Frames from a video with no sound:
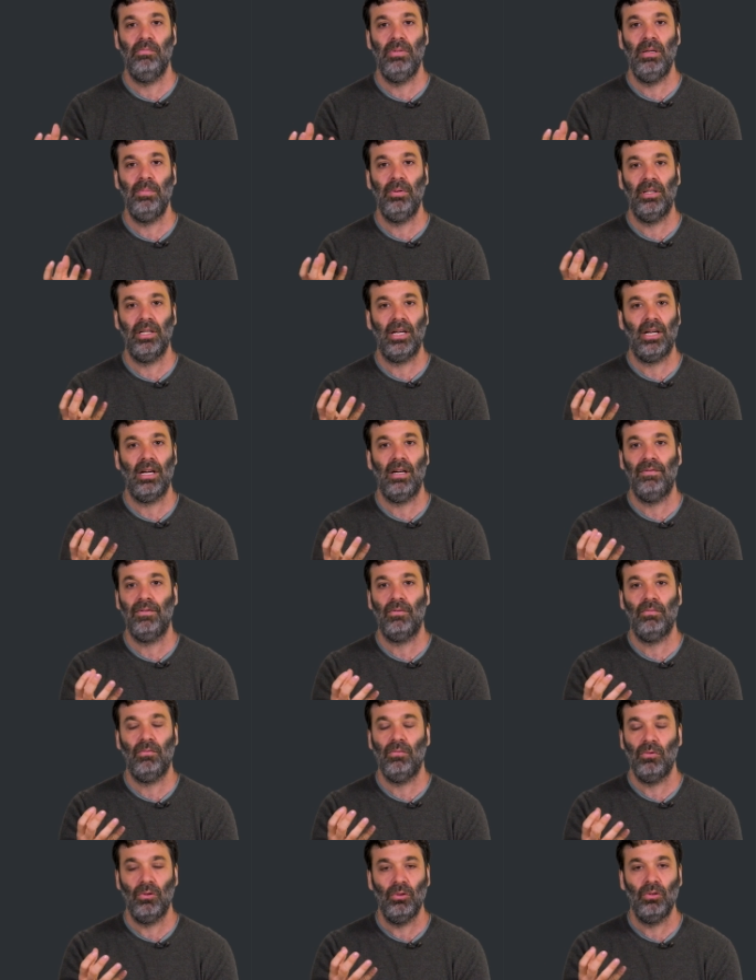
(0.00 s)
People that have
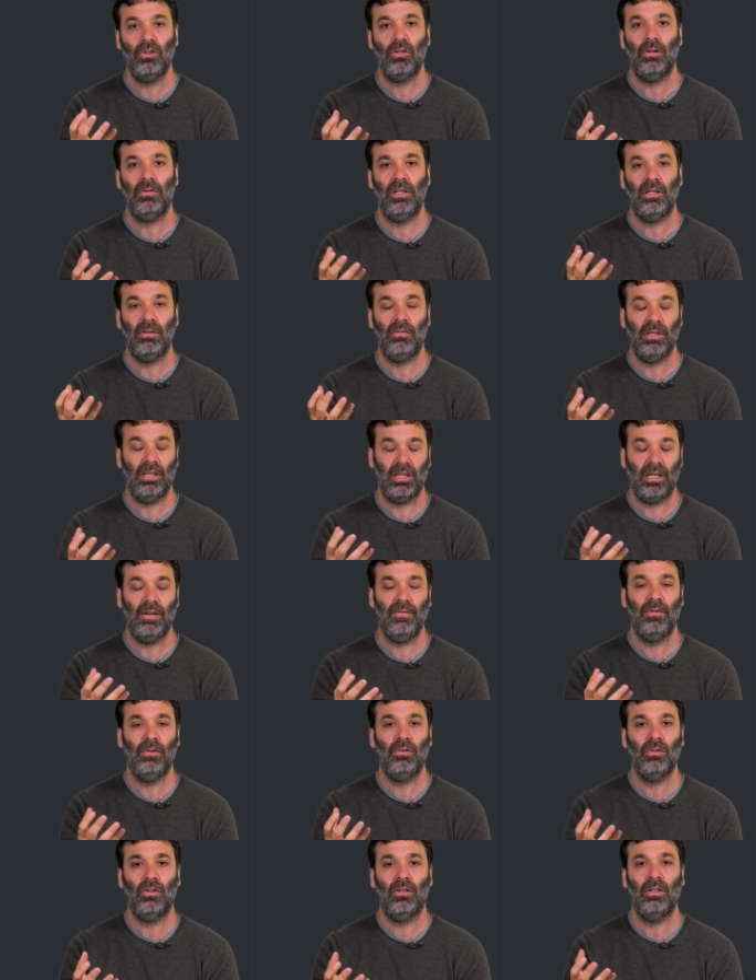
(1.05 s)
good that have
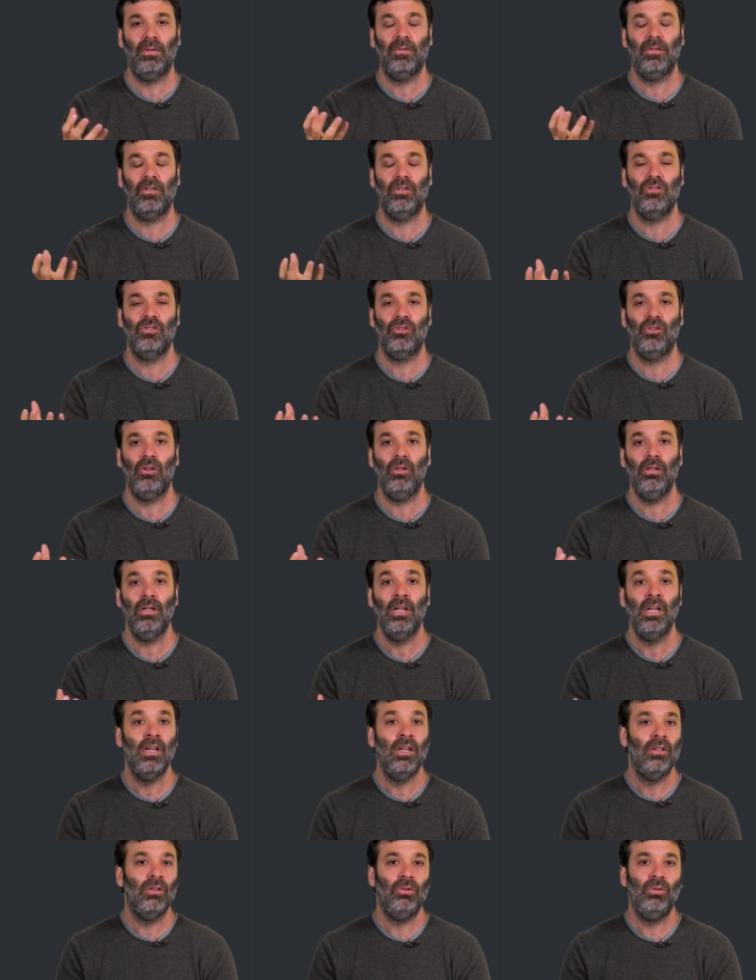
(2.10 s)
good cognitive control
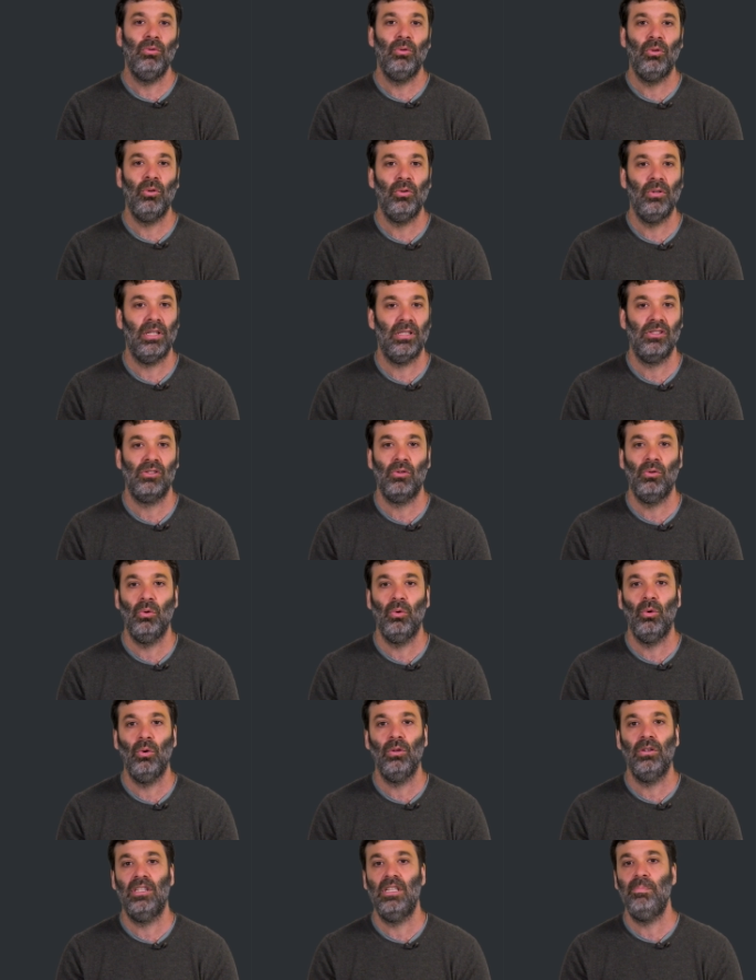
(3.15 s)
do good at
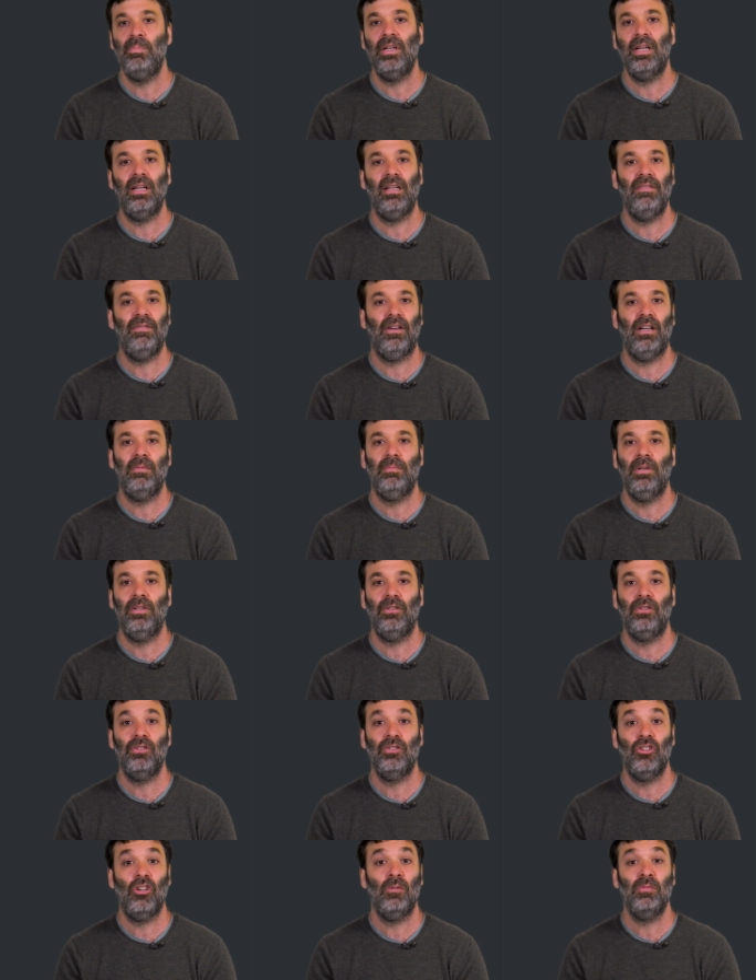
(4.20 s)
school, typically find
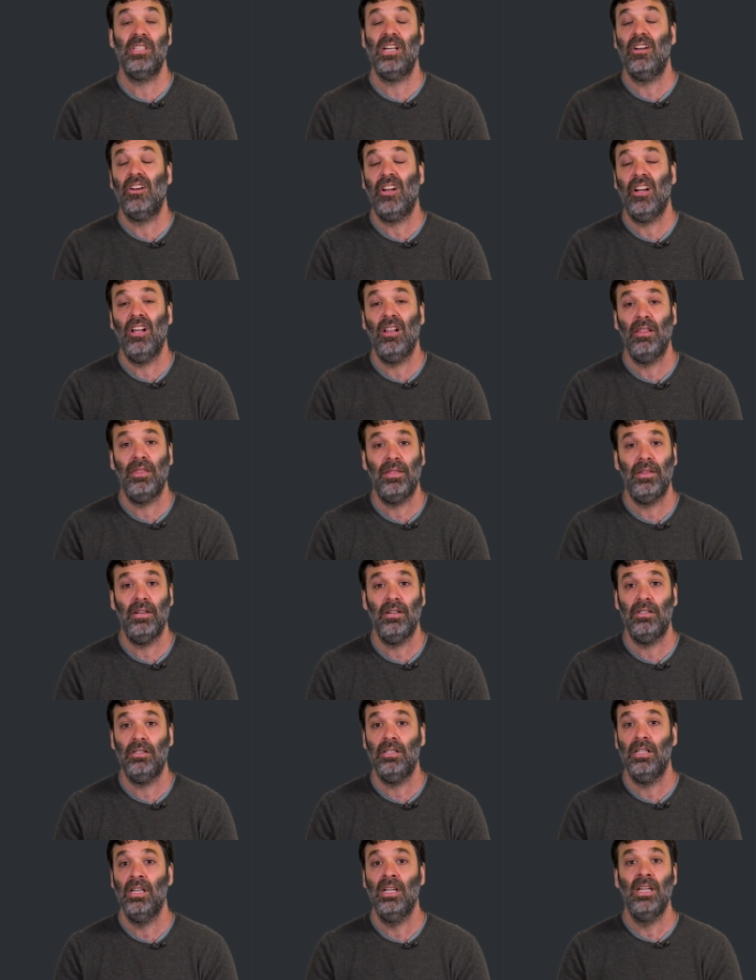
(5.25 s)
better jobs, are
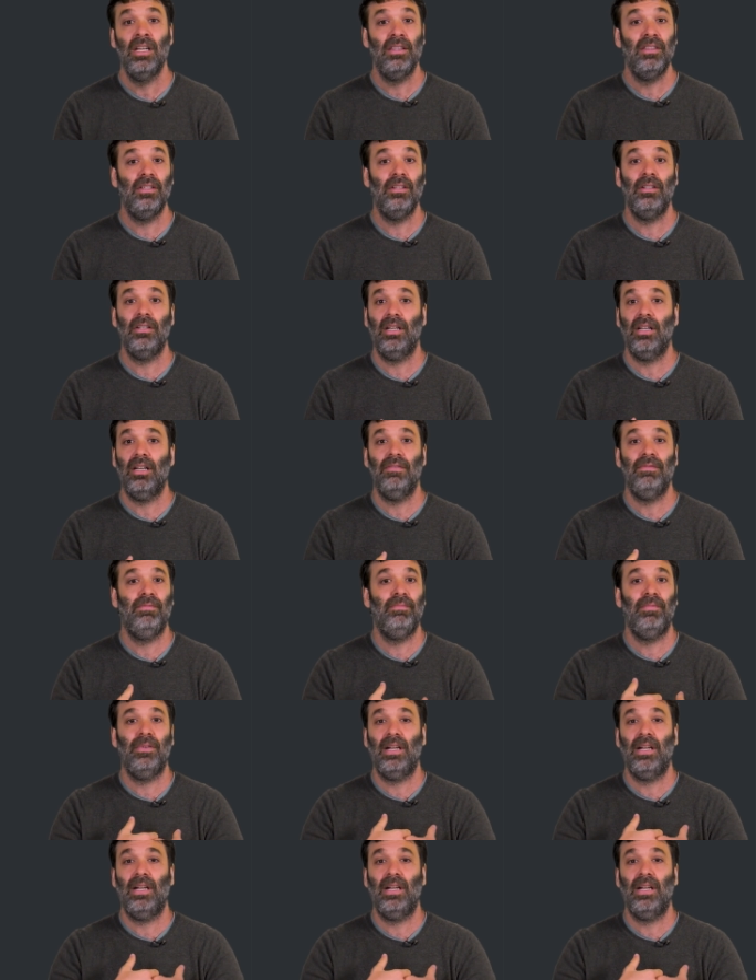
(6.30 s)
healthier, they have